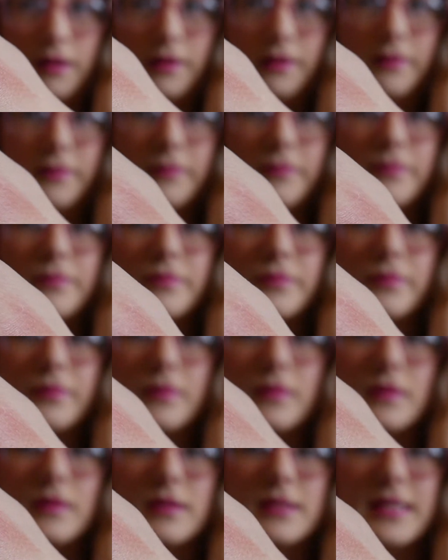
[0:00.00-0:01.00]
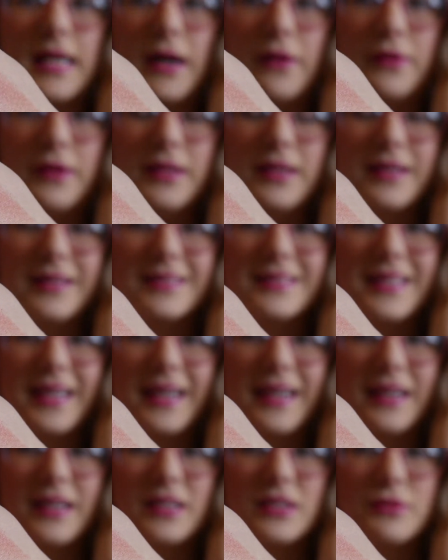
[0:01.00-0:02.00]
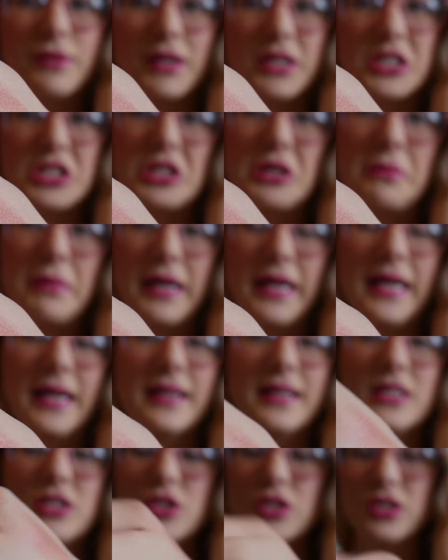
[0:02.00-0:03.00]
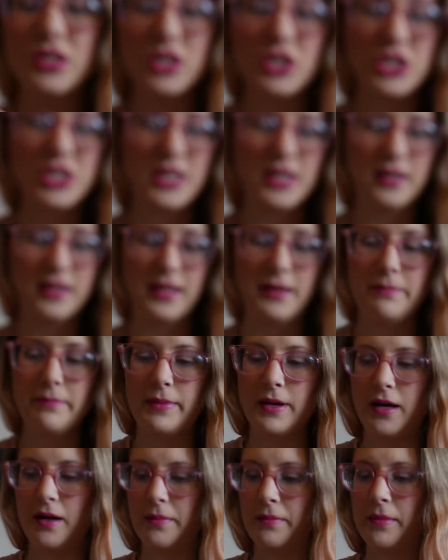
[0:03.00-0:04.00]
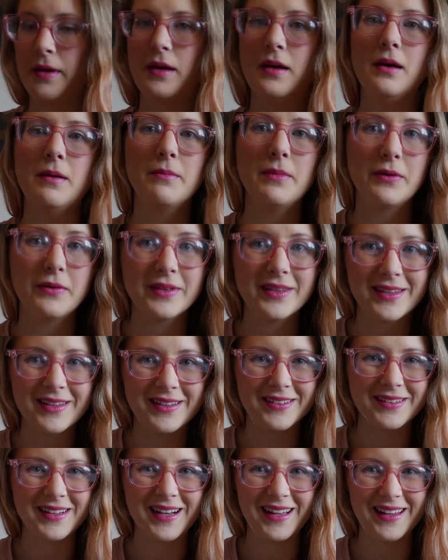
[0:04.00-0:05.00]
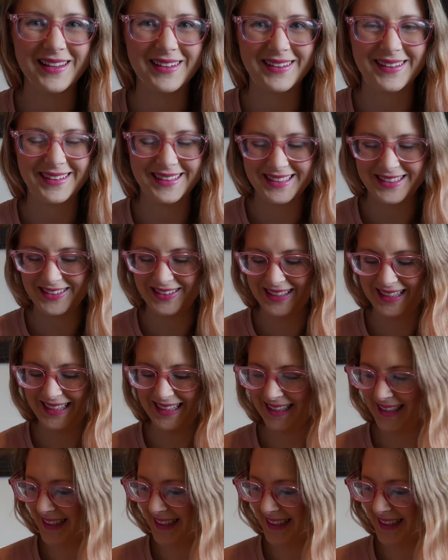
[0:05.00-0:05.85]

Um, that one looks like swatched on my hand. It's just a sheer lip balm, but with a little color to it.